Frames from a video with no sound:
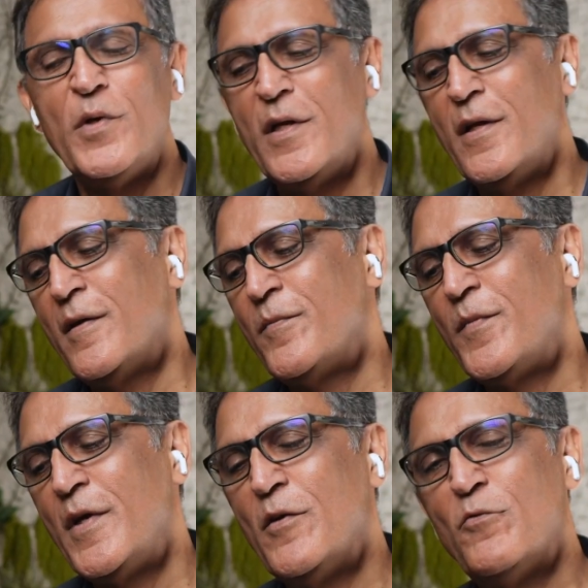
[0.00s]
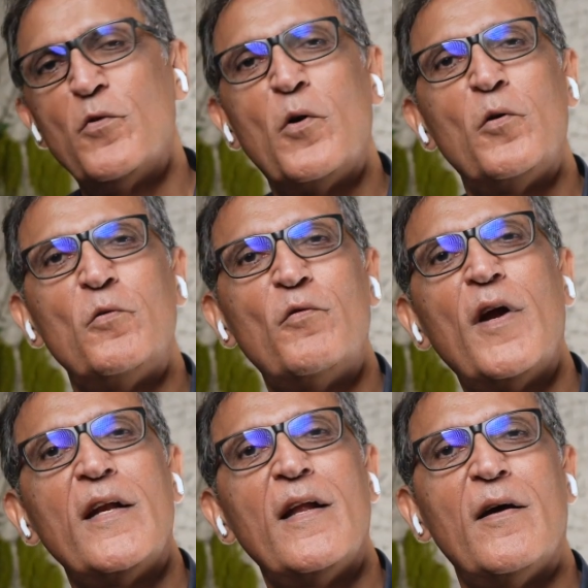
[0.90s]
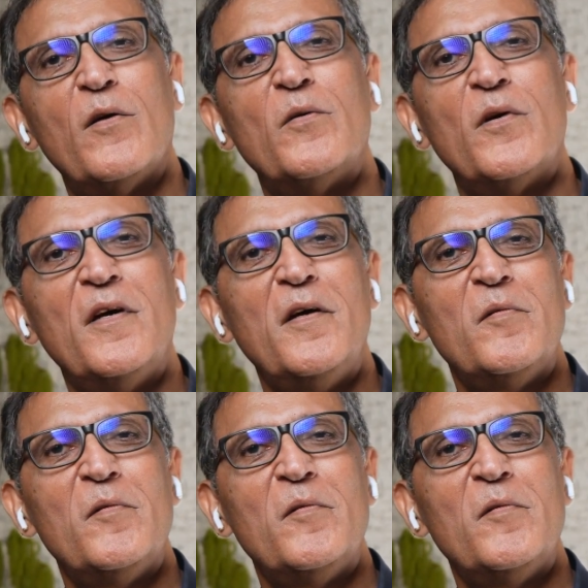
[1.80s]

in a role right now